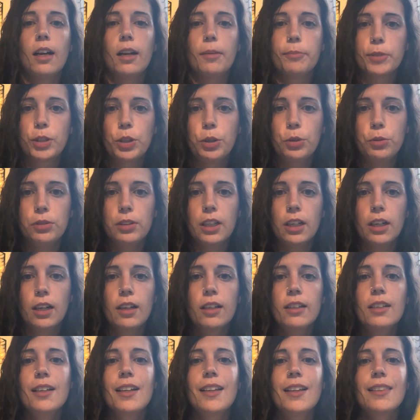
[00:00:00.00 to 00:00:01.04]
cooler,
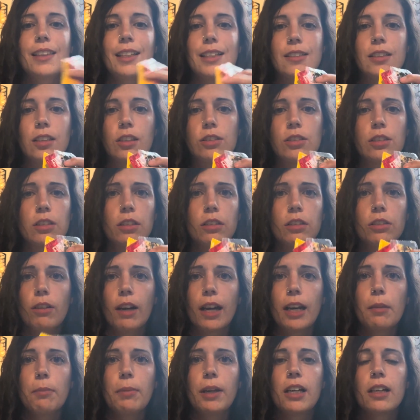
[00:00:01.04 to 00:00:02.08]
these are still
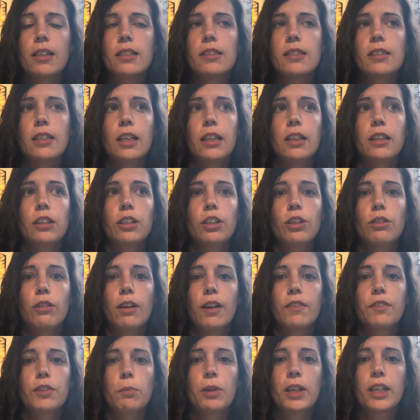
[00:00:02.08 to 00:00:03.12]
great because then you don't have
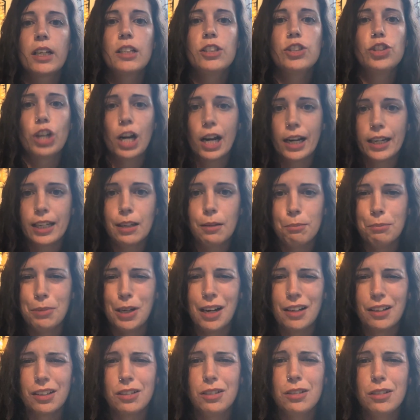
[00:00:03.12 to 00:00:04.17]
to bring a giant
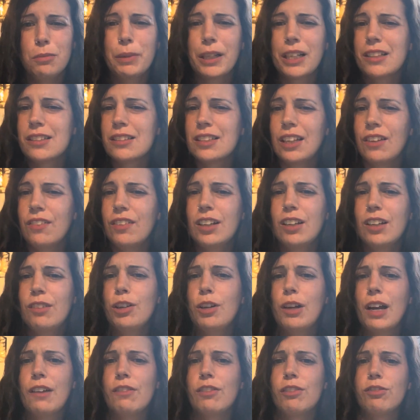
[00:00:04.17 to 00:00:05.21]
bottle, because even if you
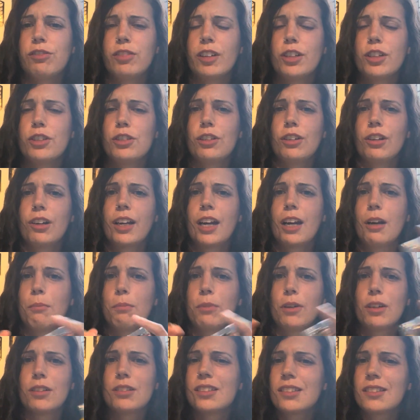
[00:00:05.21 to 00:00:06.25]
have a fridge in your camper,
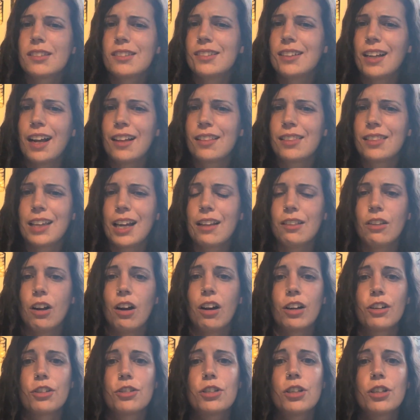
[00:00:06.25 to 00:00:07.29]
it's not that
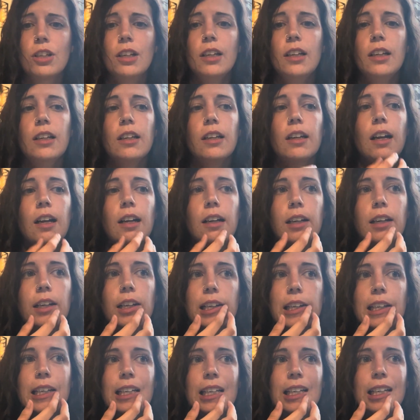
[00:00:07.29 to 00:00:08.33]
large.
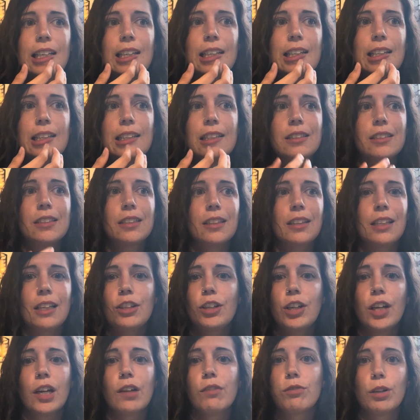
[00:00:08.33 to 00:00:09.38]
And then you
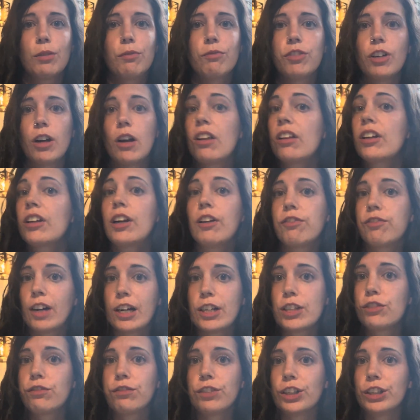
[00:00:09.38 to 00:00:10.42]
have room for all your
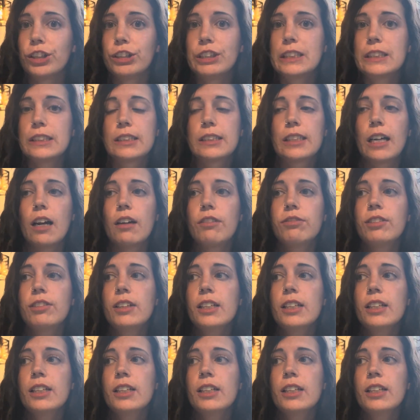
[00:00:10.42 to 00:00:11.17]
fresh fruit and stuff.